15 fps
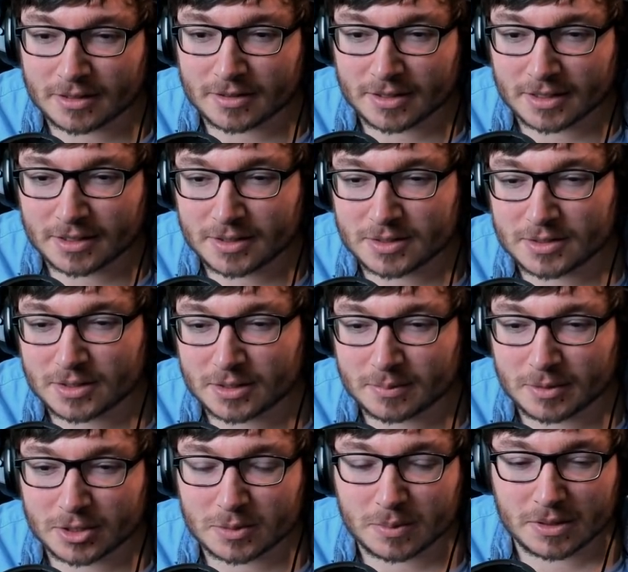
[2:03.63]
Thank you so
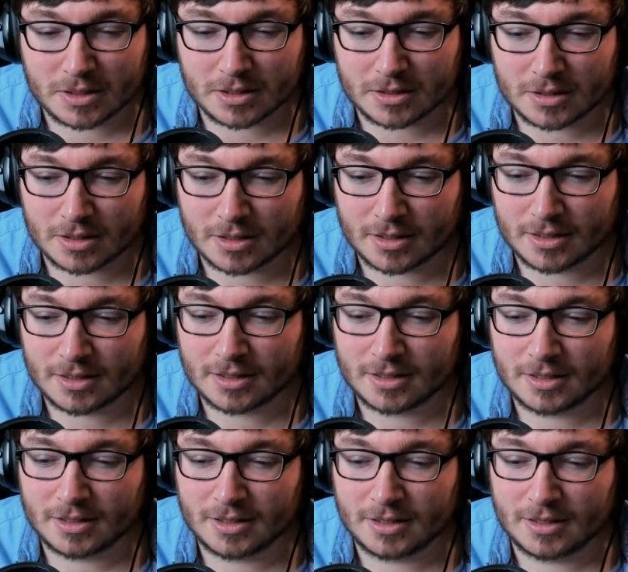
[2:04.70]
much, my dude.
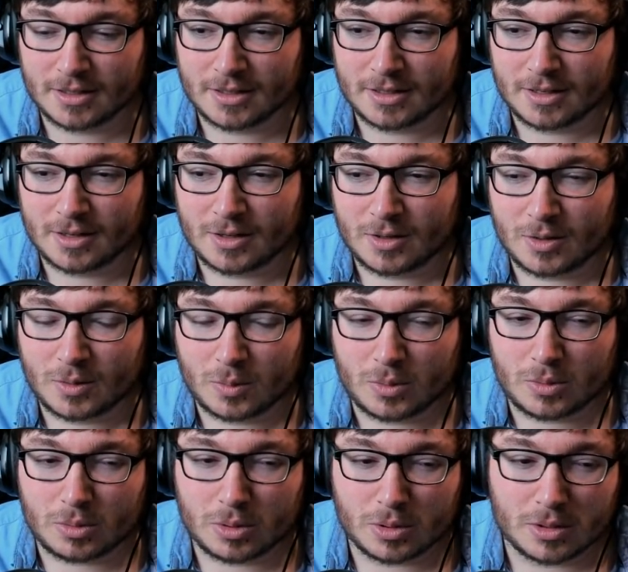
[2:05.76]

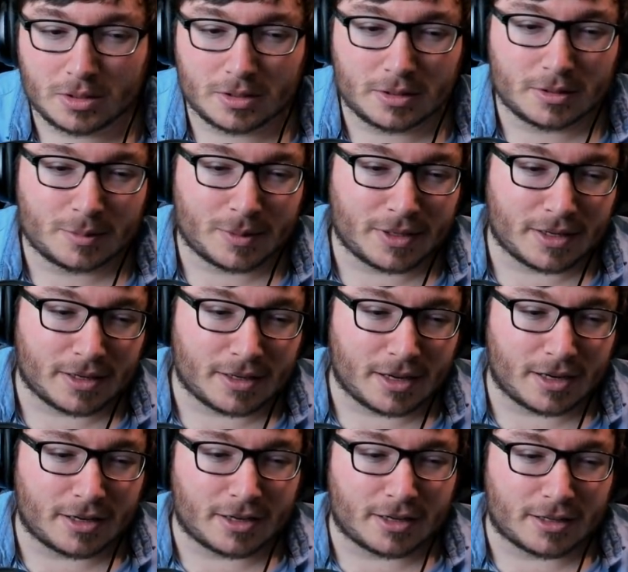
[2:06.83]
Oh, yeah,
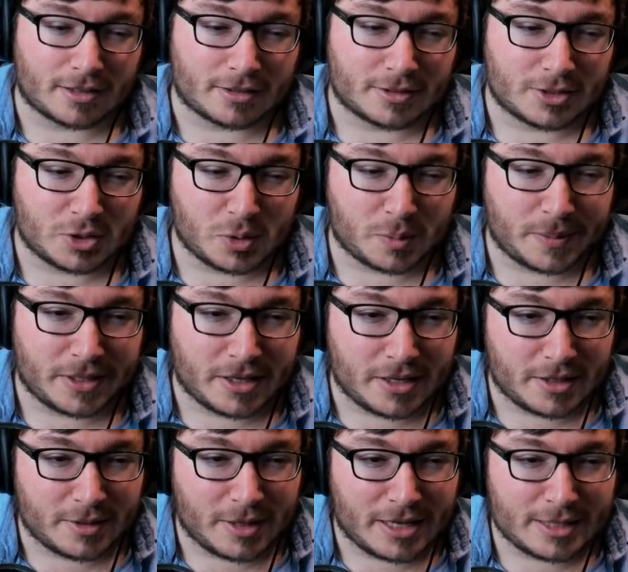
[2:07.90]
I don't know. Do you want me to get
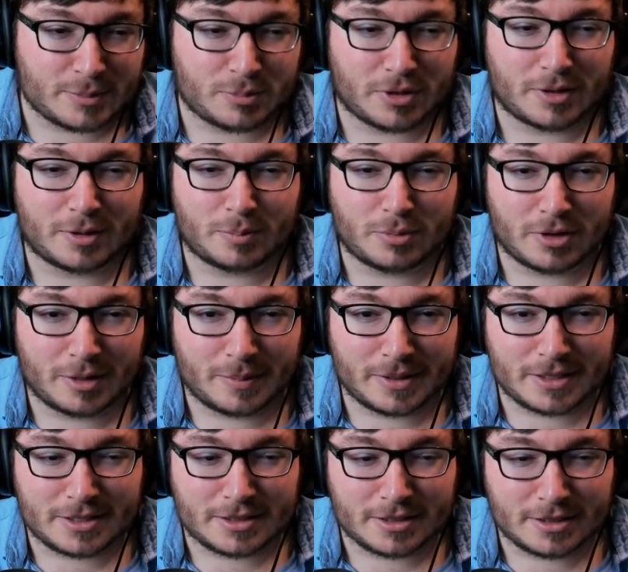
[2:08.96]
as a Prime
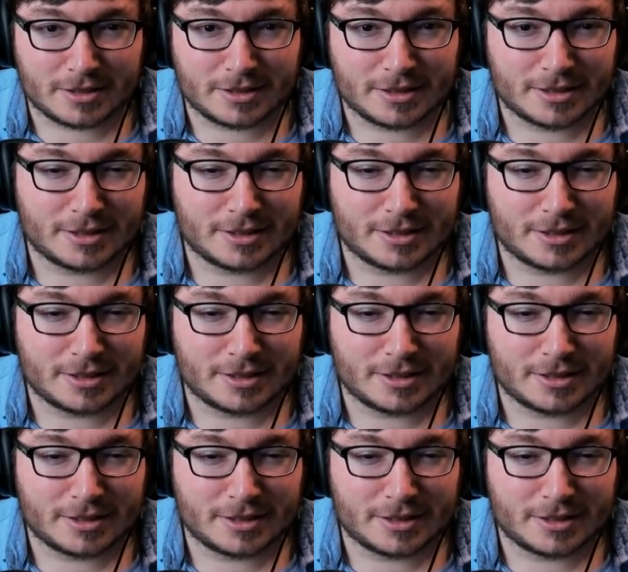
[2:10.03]
Minister?